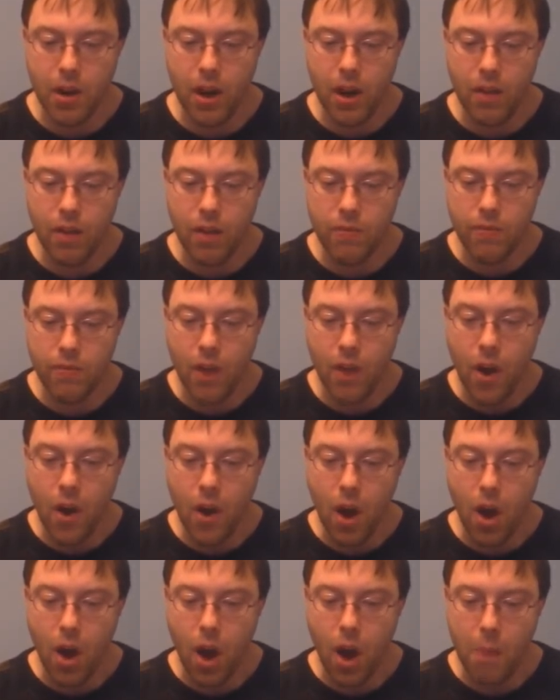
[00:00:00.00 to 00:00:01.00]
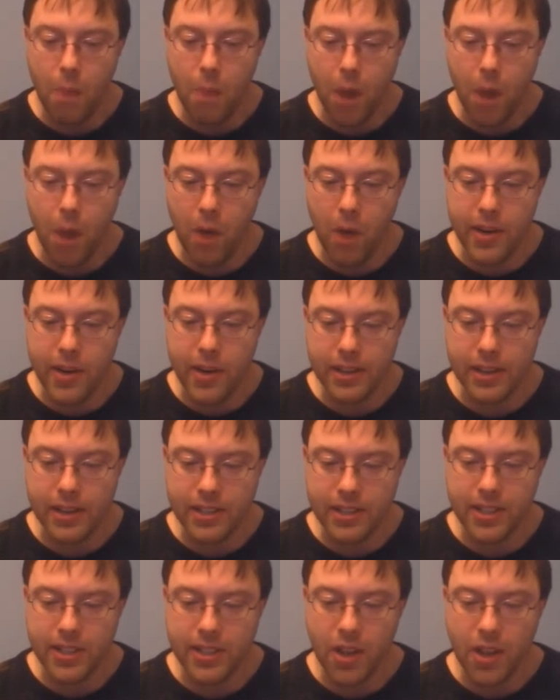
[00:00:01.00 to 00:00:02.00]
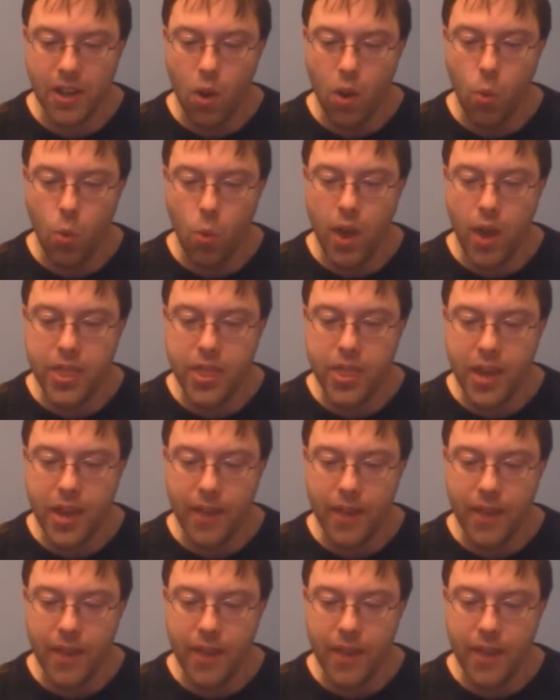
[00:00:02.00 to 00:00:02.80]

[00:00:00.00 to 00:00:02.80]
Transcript: of opponents with